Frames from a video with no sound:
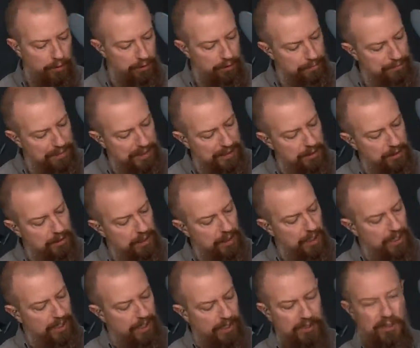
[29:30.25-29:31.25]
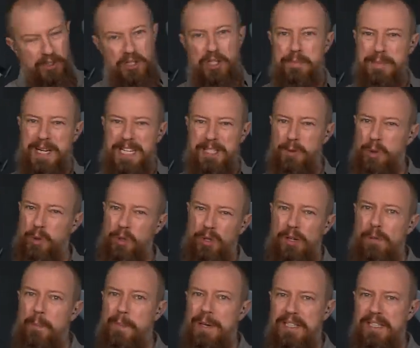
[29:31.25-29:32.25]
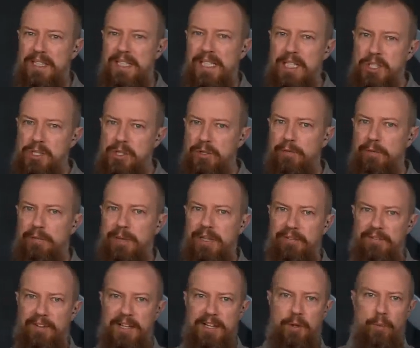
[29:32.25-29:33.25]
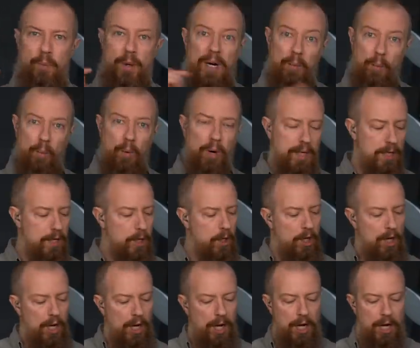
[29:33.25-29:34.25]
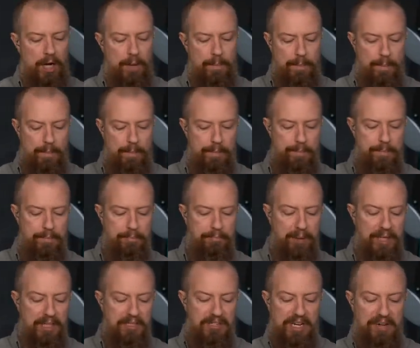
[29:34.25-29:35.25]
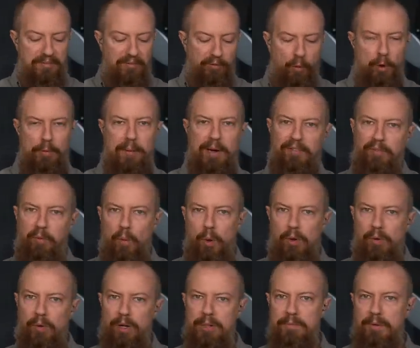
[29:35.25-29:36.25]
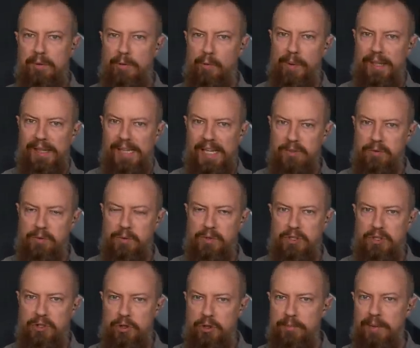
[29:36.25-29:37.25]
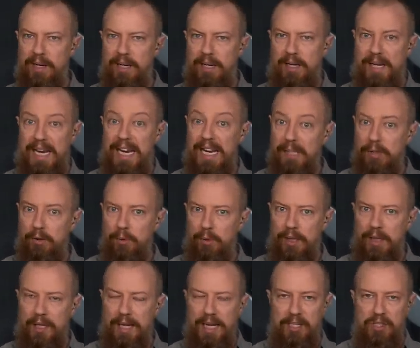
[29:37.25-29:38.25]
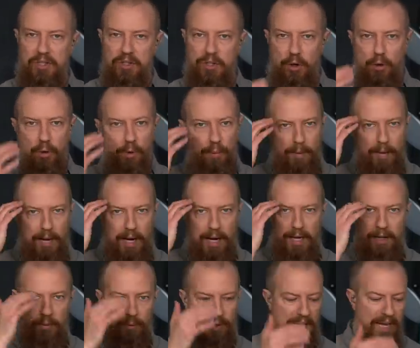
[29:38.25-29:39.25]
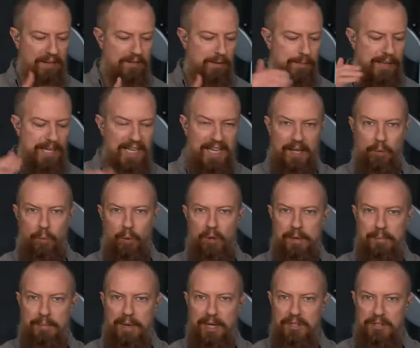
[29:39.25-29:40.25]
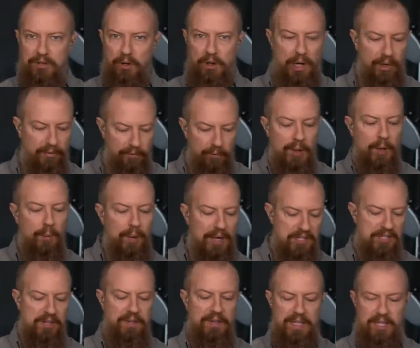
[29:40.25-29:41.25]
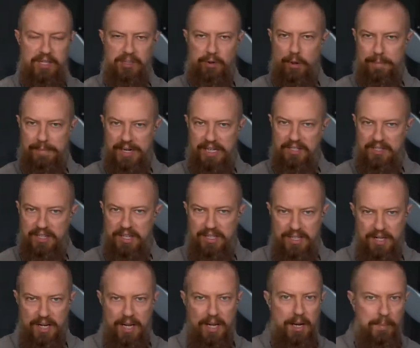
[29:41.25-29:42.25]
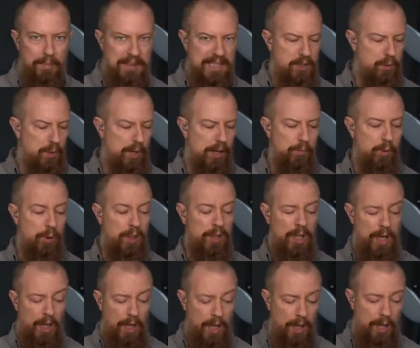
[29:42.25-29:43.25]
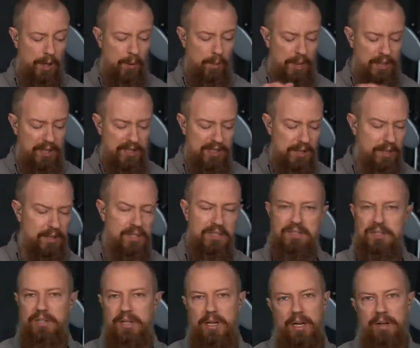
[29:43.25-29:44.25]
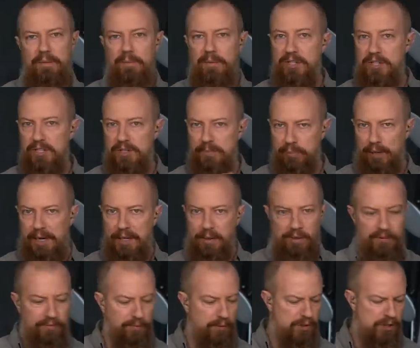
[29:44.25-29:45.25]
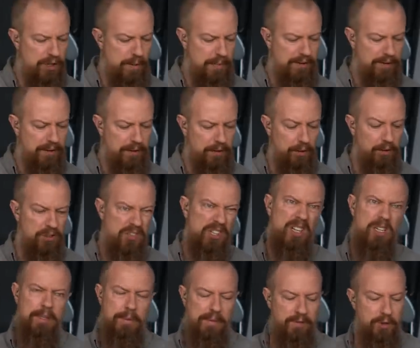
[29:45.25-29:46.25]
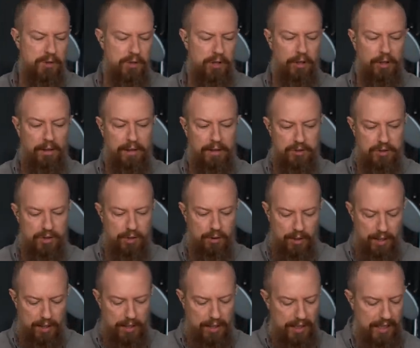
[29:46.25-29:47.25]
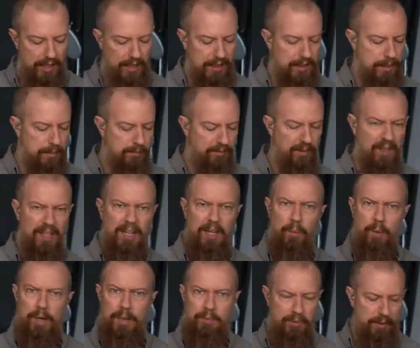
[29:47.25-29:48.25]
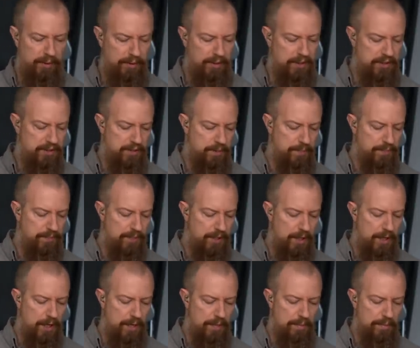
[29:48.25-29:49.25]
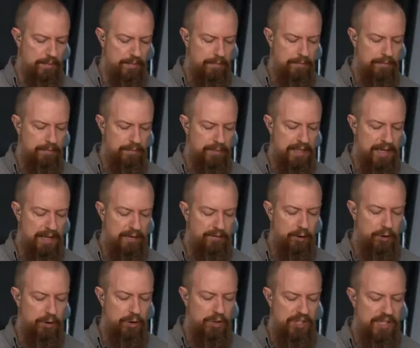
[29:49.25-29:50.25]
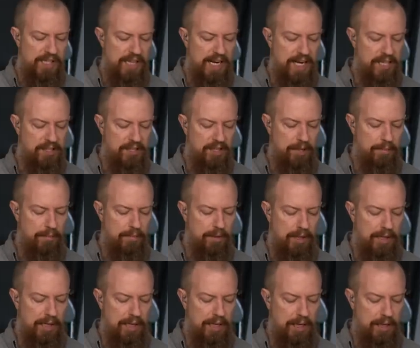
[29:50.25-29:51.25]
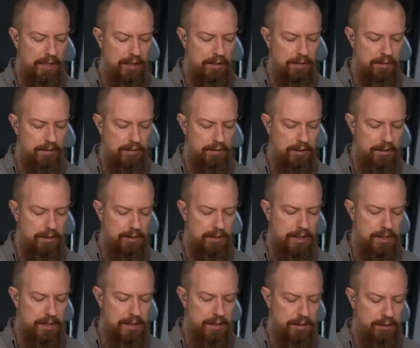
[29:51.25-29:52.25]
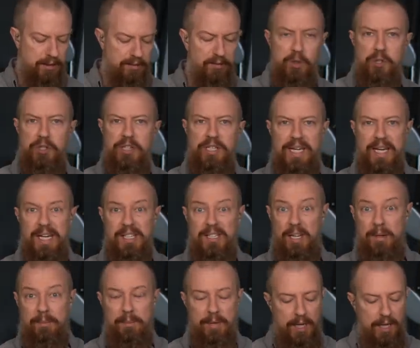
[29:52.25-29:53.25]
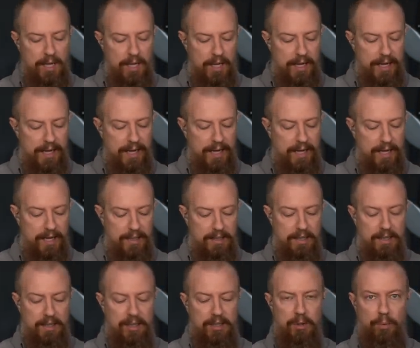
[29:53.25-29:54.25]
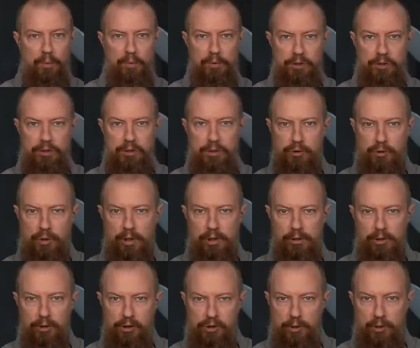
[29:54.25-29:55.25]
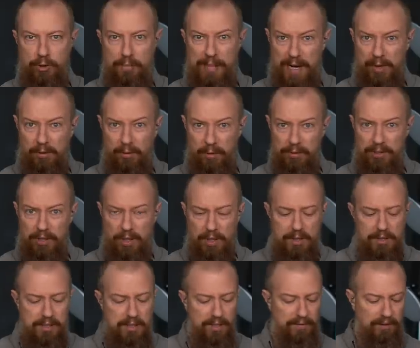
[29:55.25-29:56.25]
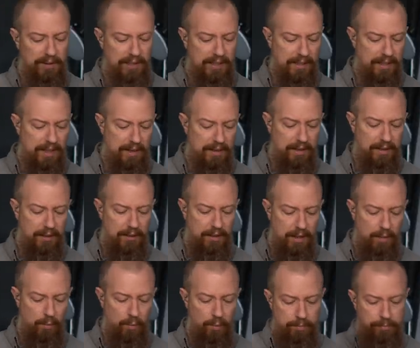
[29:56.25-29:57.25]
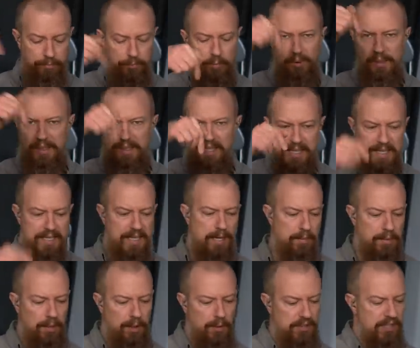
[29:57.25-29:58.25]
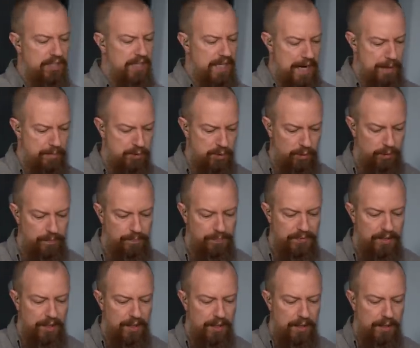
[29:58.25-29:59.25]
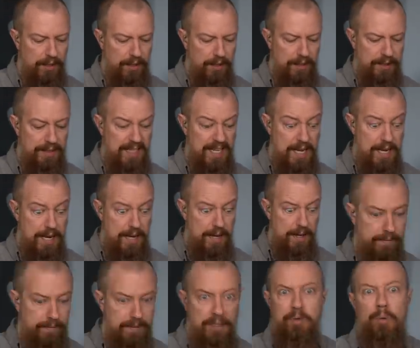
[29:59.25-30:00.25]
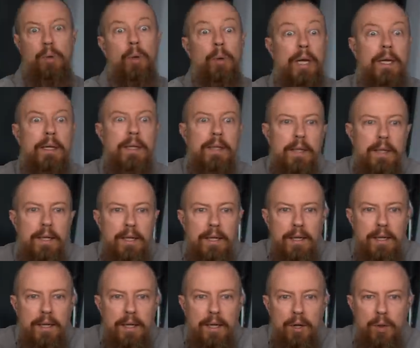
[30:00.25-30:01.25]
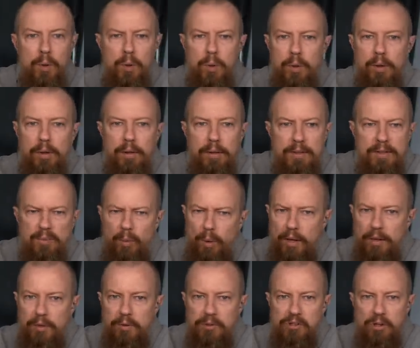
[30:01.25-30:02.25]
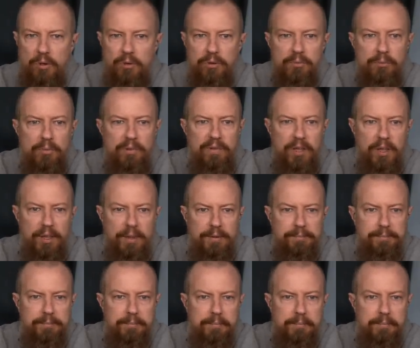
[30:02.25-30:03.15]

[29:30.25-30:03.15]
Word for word: They're bigger and there's space between them. makes it easier for me to find the right one. Um, but it's a four by four grid. My, my last one was a two by eight grid, and so I don't have in my head where the buttons are. Now I've rearranged everything so it makes sense, but that's why I'm going, uh, where is it? Because this is brand new, the first time I think, or second time I've used it on a live show, and I keep forgetting where I put things. So, um, but yeah, if you're using the ATEM and get in there, if you're using the ATEM and uh, you, you're triggering your show with macros, definitely get that thing. We'll, we'll link to that down below. It's in the App Store. Uh, yeah, that's cool. Okay. It's one of those shows. Moving on.